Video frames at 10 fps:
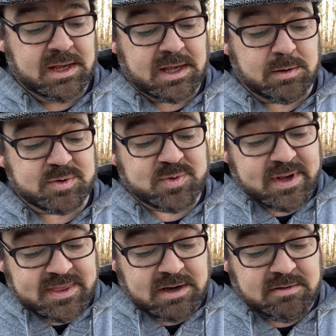It was
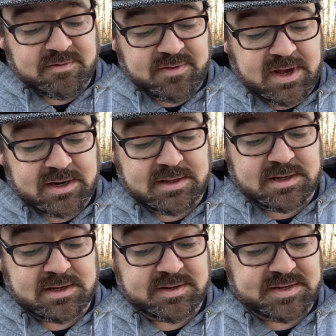right there, in fact,
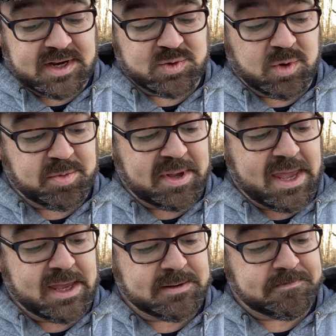that his day's work
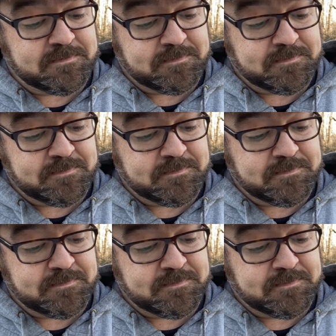began.